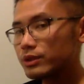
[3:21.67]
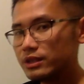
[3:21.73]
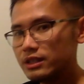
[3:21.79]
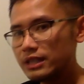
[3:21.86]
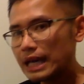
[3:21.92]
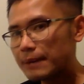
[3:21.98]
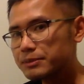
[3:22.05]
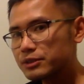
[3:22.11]
need
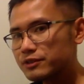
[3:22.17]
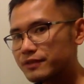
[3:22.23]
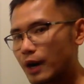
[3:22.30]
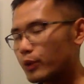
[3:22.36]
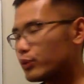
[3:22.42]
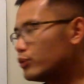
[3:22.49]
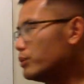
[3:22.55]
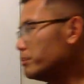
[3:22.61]
the absolute
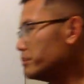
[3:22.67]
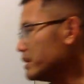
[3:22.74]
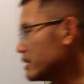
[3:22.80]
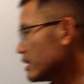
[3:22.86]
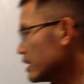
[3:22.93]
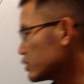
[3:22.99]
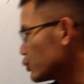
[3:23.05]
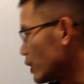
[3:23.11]
value
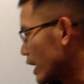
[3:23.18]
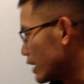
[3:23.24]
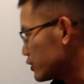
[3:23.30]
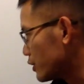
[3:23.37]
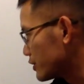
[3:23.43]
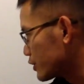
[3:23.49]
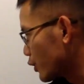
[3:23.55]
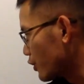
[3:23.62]
because we are
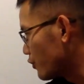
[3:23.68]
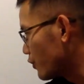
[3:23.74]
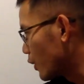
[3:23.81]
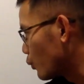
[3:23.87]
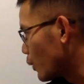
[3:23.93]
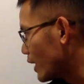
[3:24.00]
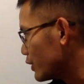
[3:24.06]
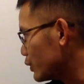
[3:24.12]
just going from
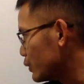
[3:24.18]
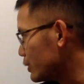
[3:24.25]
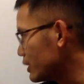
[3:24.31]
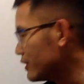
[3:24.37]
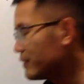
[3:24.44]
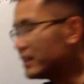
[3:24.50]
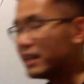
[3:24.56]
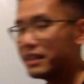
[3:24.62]
1 to
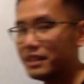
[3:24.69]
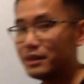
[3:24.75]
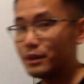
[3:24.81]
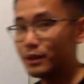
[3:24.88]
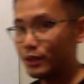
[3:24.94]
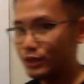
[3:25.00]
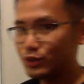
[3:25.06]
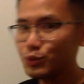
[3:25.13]
infinity.
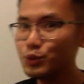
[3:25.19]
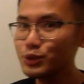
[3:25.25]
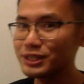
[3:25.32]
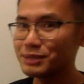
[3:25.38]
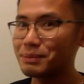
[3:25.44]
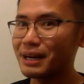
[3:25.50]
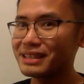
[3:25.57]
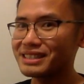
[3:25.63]
So u is
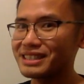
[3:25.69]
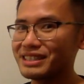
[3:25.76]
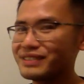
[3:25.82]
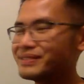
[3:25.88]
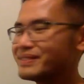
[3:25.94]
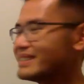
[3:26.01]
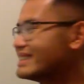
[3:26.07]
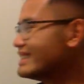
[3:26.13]
positive.
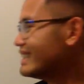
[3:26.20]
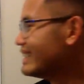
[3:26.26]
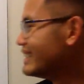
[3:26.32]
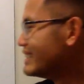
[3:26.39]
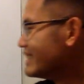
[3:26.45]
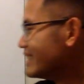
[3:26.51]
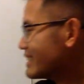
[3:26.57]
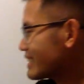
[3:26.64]

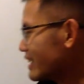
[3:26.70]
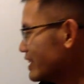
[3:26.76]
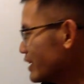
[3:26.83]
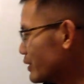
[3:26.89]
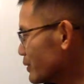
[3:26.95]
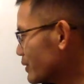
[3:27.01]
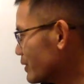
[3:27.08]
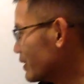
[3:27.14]

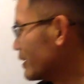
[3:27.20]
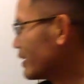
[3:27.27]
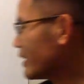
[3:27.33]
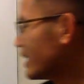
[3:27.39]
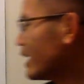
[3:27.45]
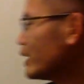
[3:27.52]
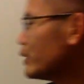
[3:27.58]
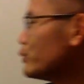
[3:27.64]
Continue.
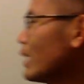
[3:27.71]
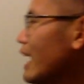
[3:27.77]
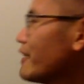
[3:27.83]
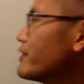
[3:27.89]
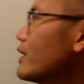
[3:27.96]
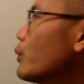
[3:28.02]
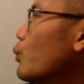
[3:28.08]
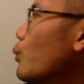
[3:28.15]
Here you
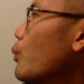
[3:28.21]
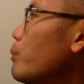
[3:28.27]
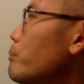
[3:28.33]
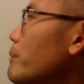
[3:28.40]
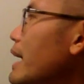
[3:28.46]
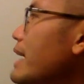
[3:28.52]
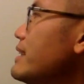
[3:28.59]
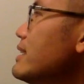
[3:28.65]
have the
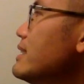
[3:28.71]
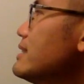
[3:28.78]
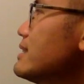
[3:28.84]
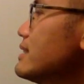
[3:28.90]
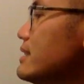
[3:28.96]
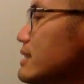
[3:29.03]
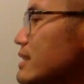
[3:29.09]
minus,